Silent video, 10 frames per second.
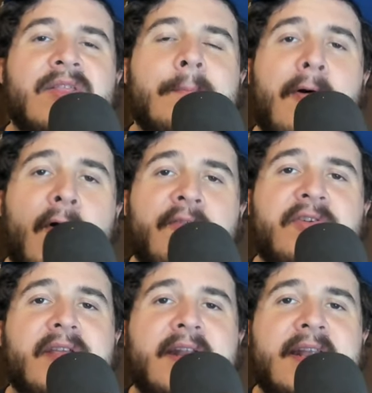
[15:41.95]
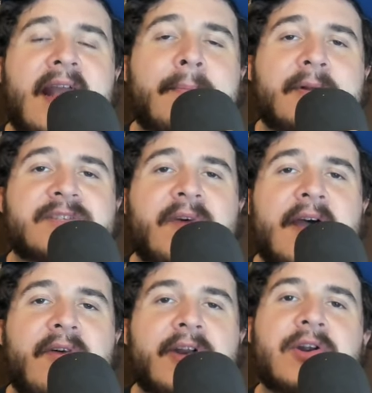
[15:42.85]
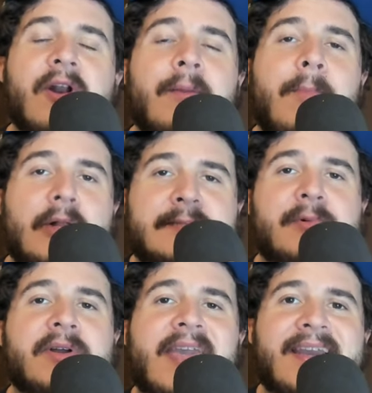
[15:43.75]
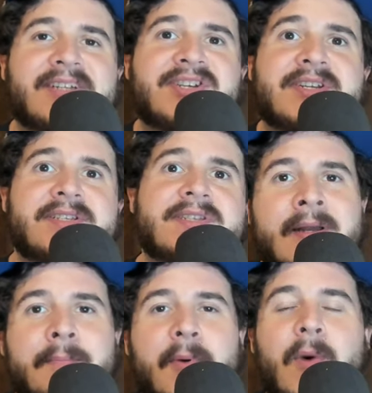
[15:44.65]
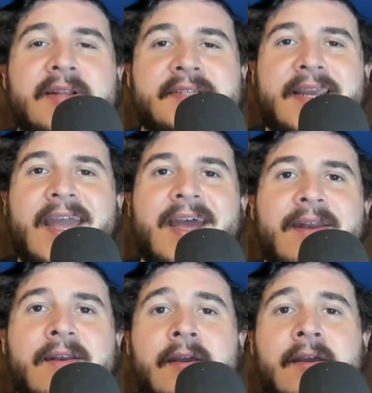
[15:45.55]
the pole from the Indianapolis 500 on multiple occasions, but once again,